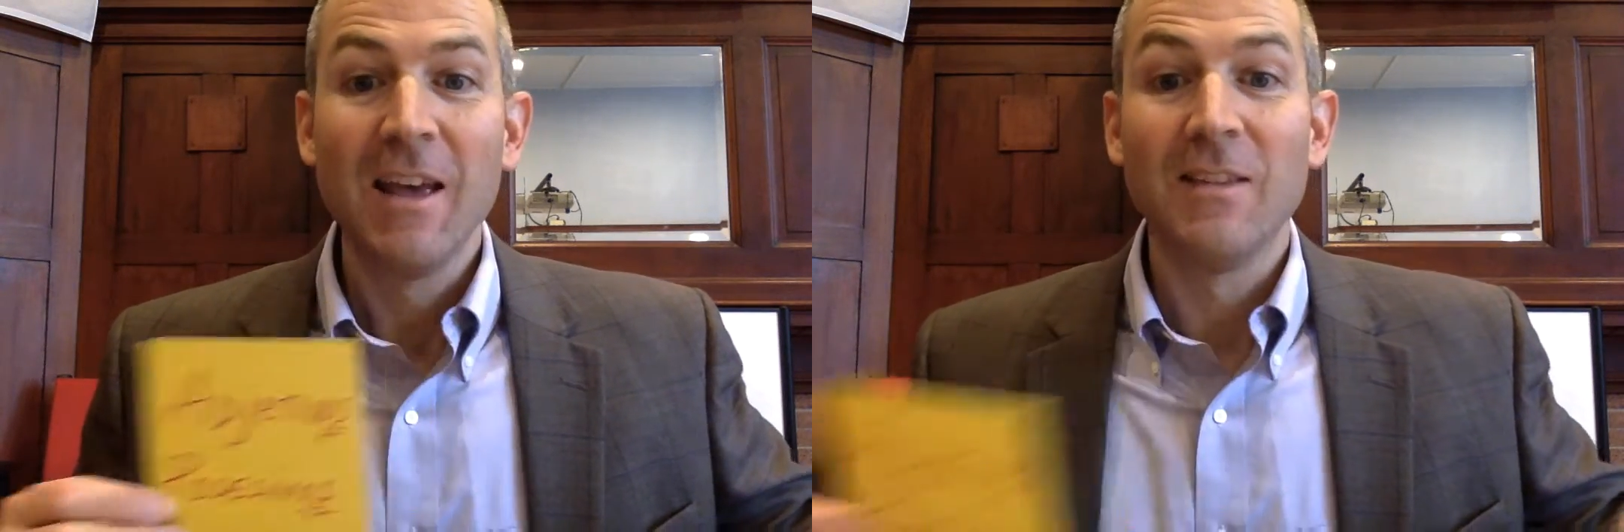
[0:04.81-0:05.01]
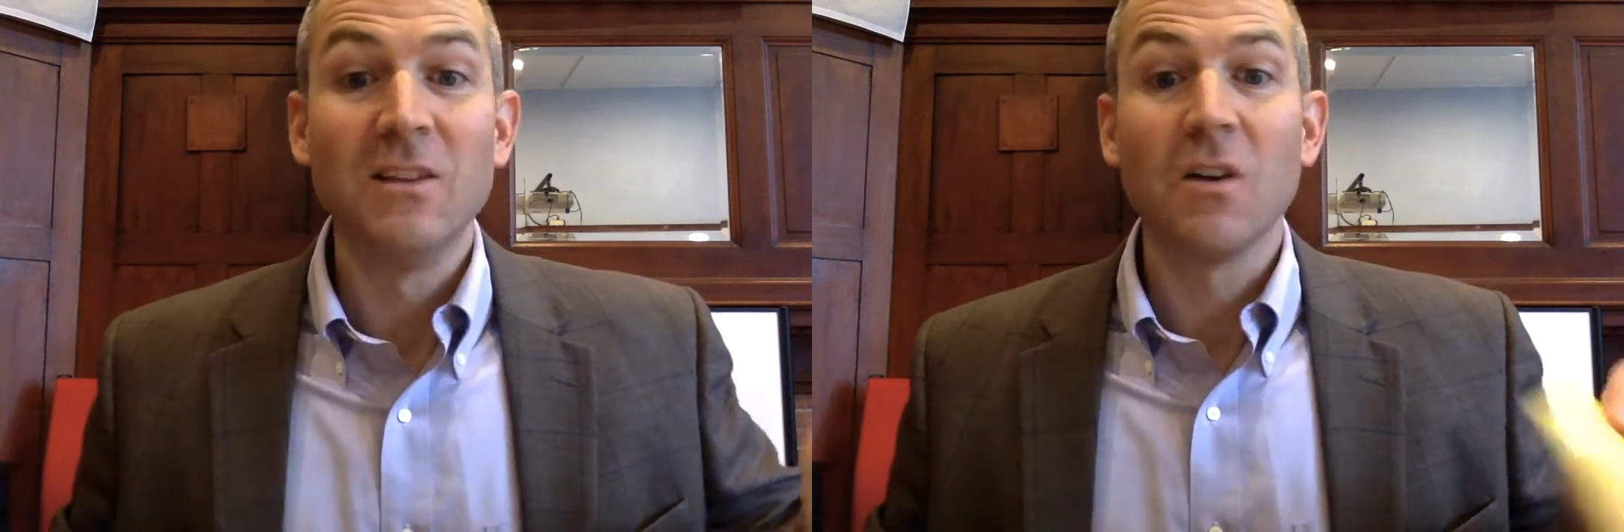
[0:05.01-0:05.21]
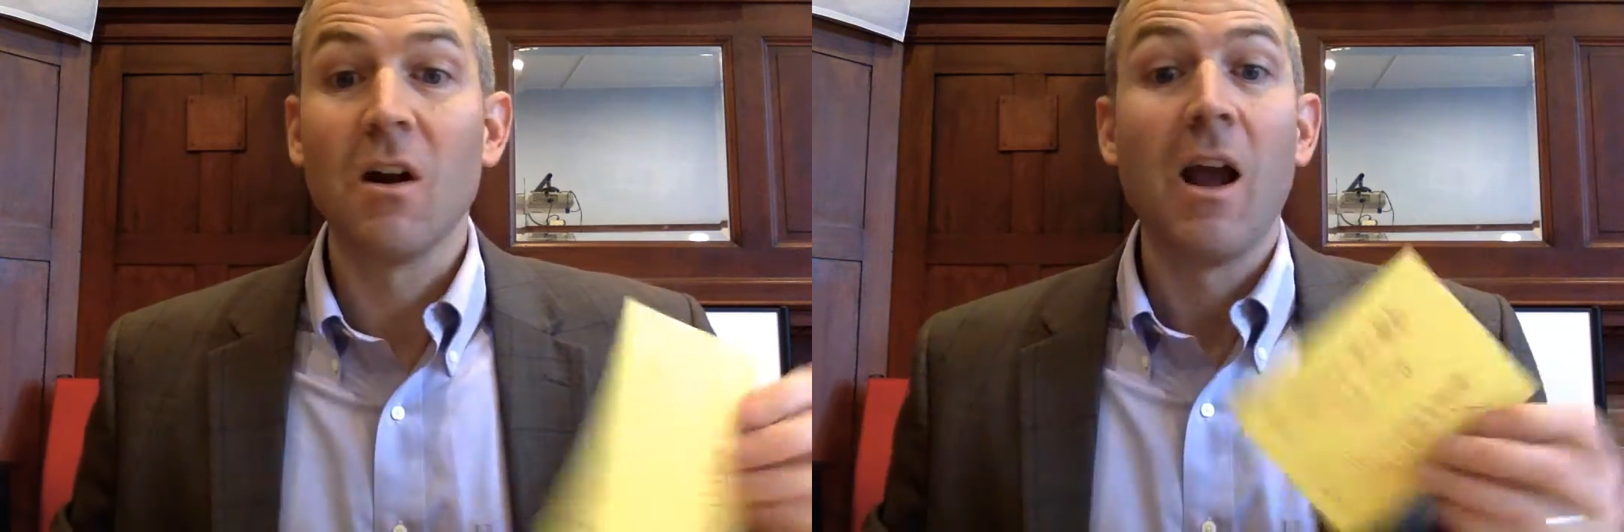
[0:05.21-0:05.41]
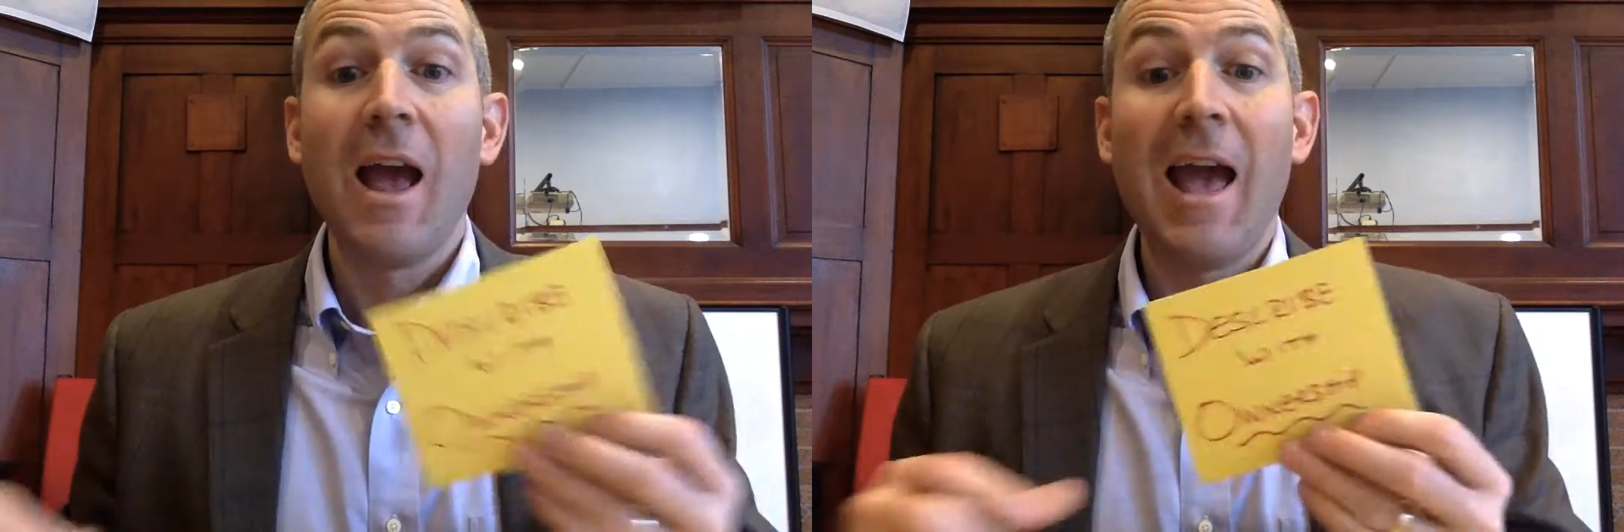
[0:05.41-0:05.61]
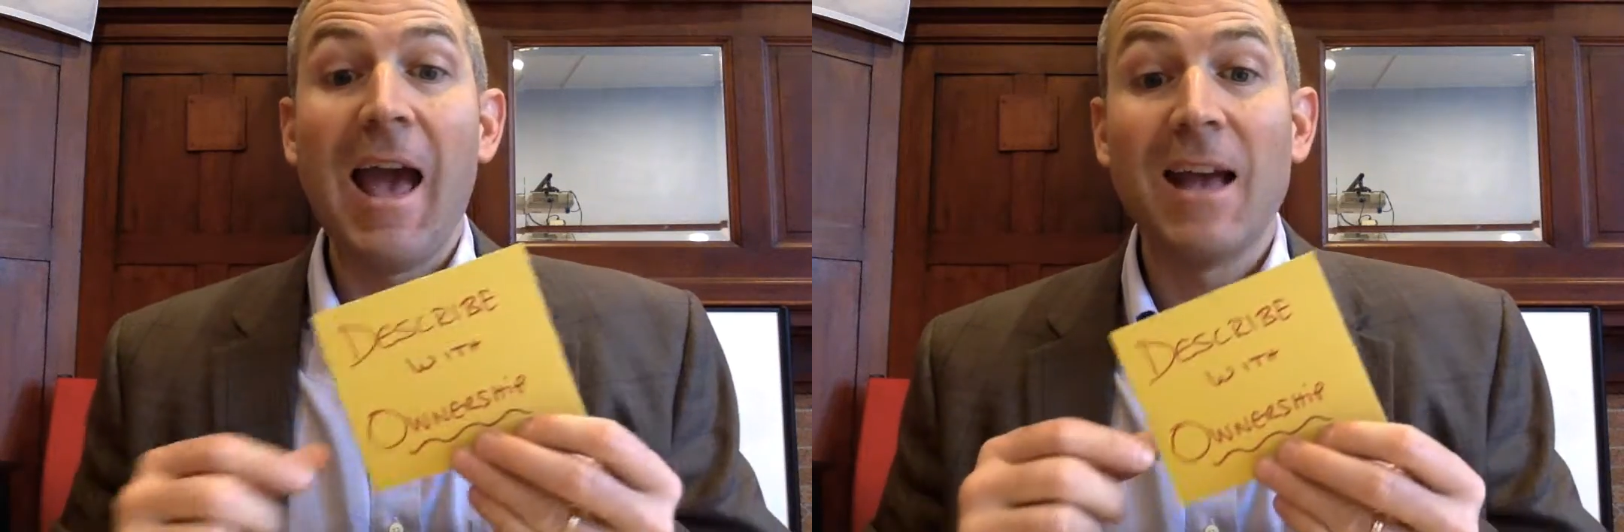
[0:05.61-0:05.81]
These are
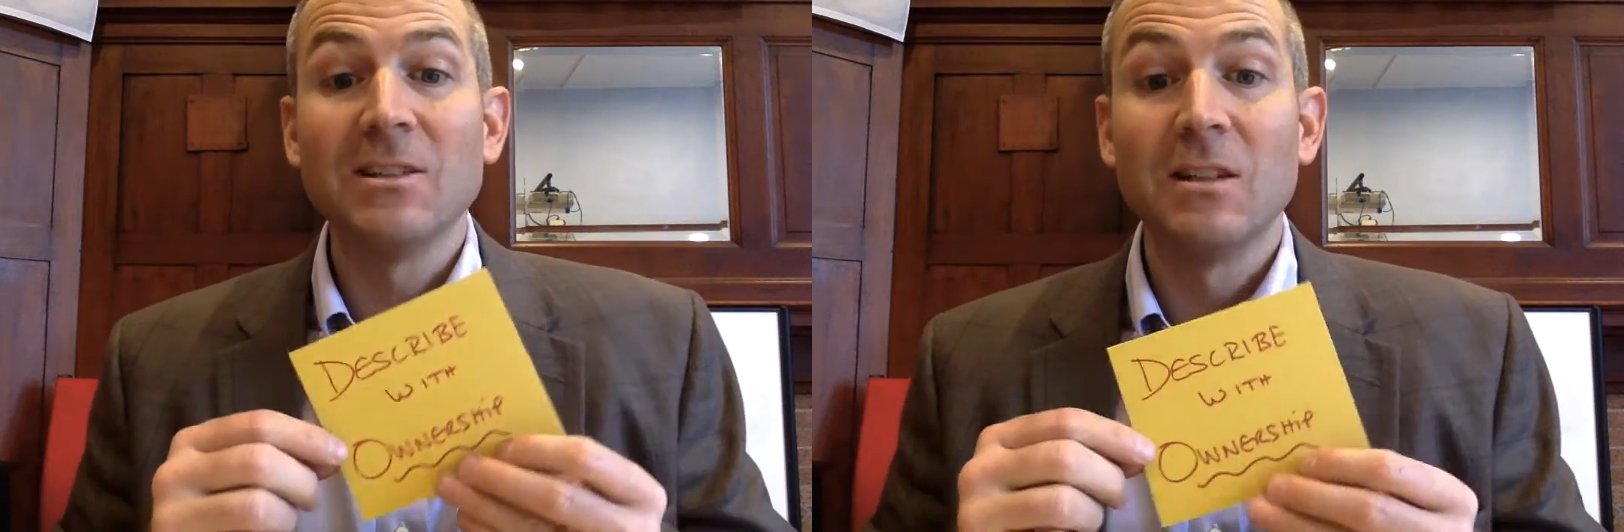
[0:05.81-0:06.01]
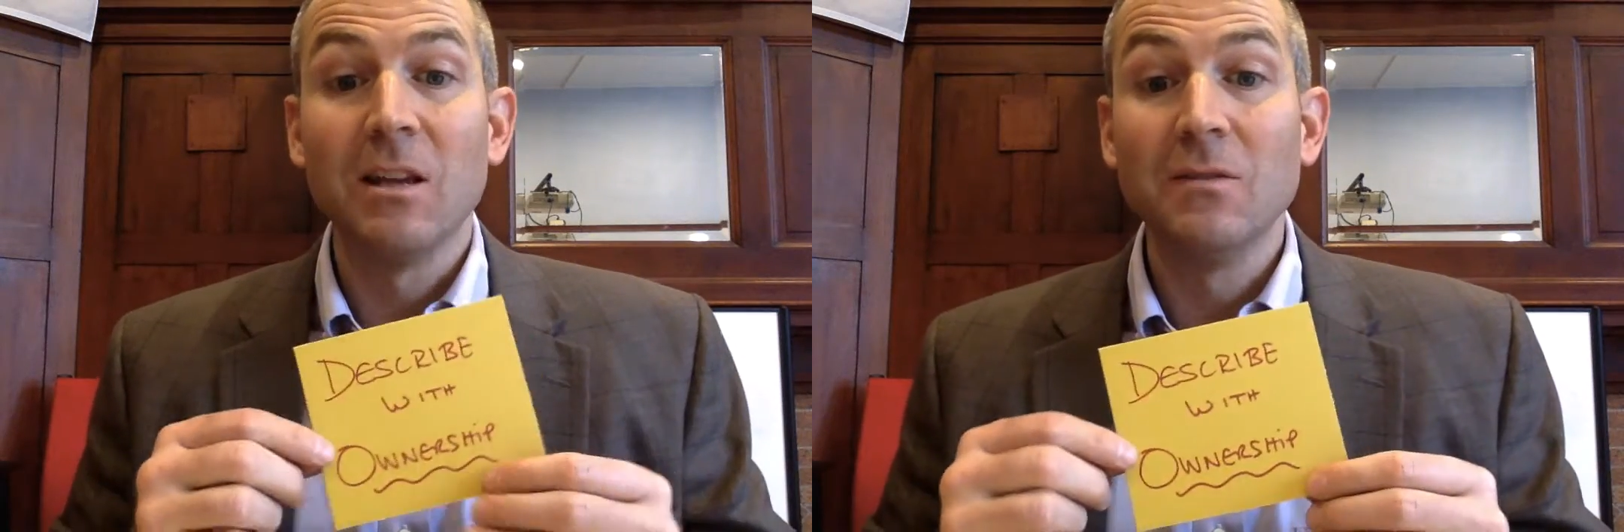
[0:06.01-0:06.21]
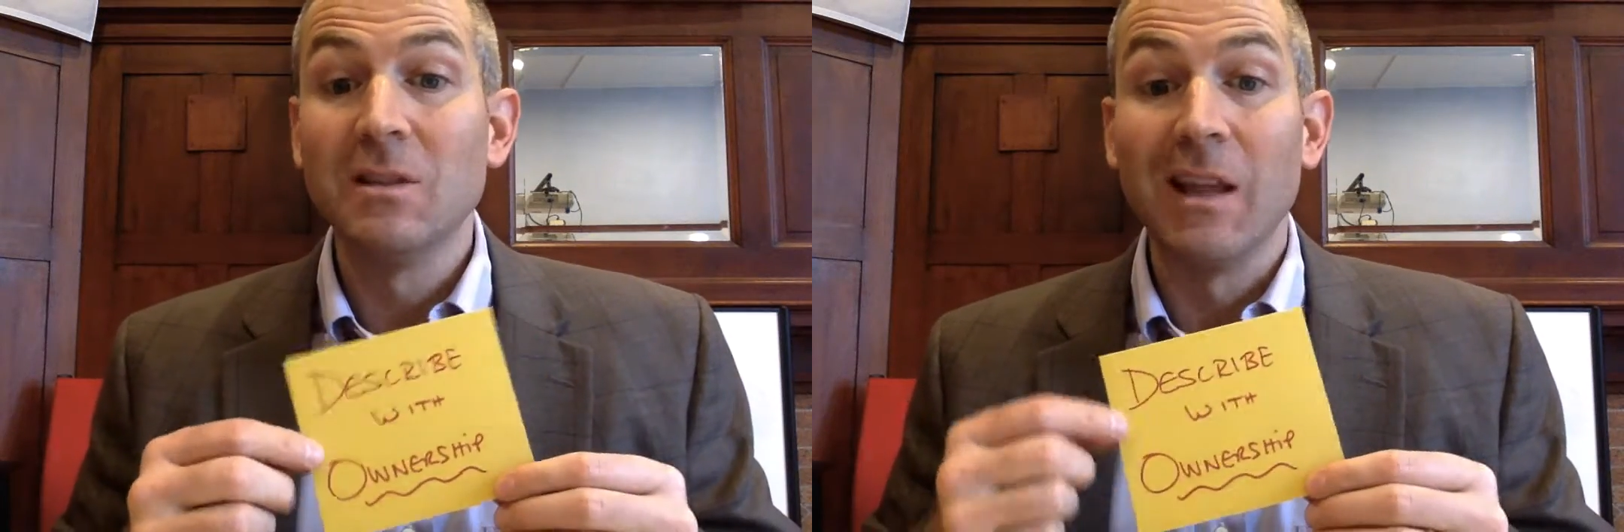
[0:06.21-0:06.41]
adjectives